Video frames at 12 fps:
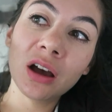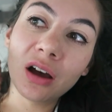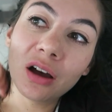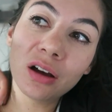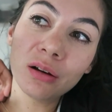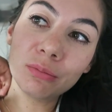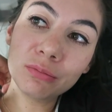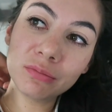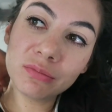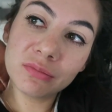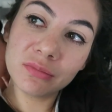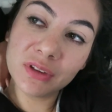
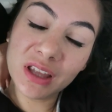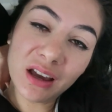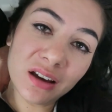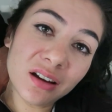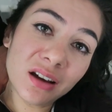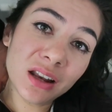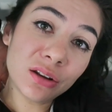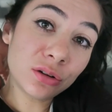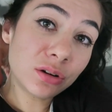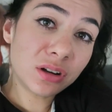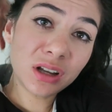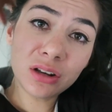yeah, I
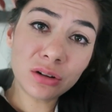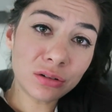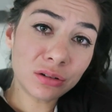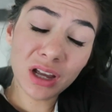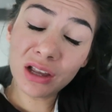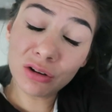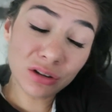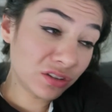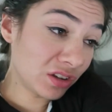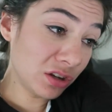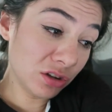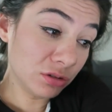don't know. I
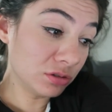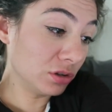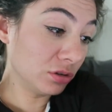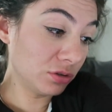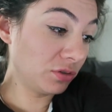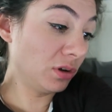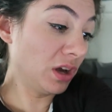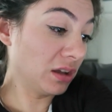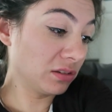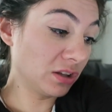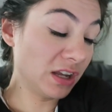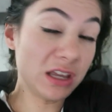honestly don't know if you
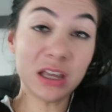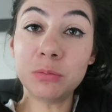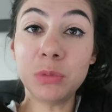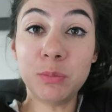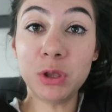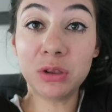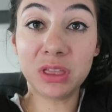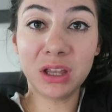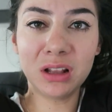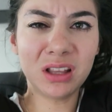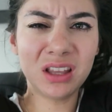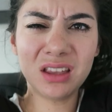guys like it. Maybe you
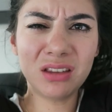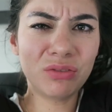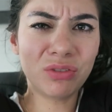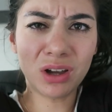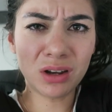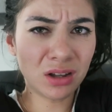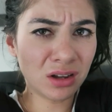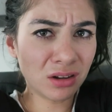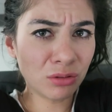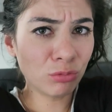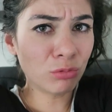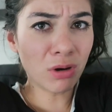think like,
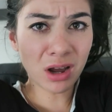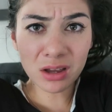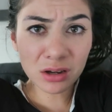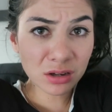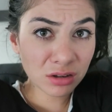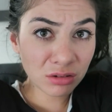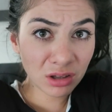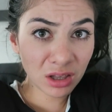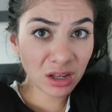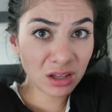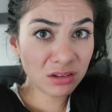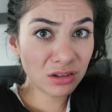Ivana, why are you
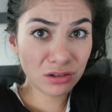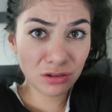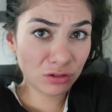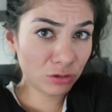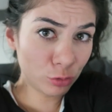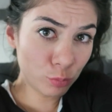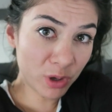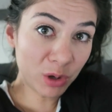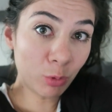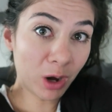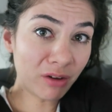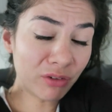doing this? This is
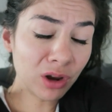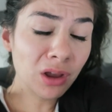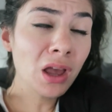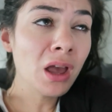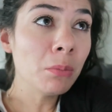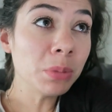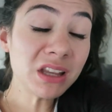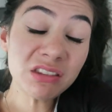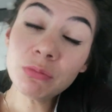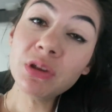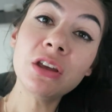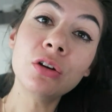stupid, whatever.
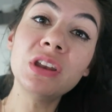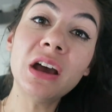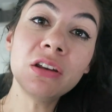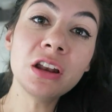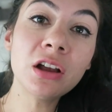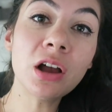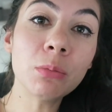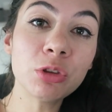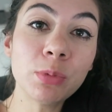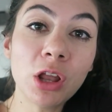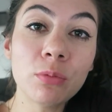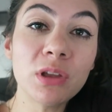Please let me know down in the
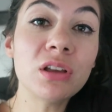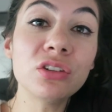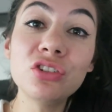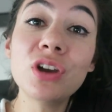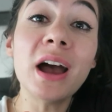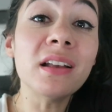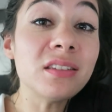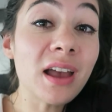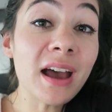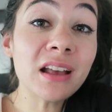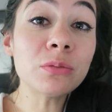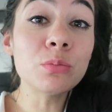comments below, because you guys
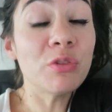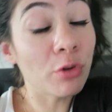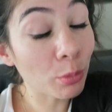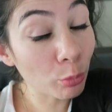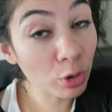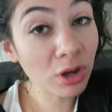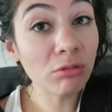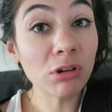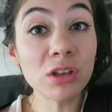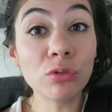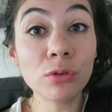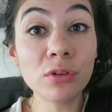asked me for a morning
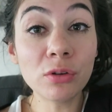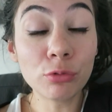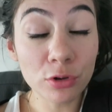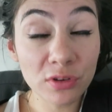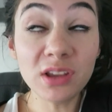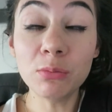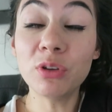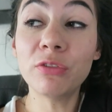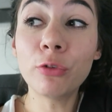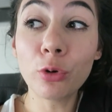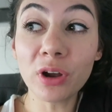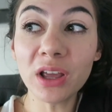routine
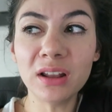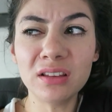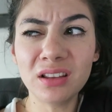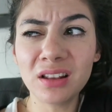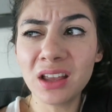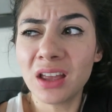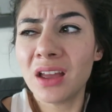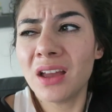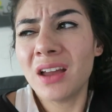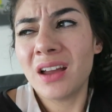before and I said like,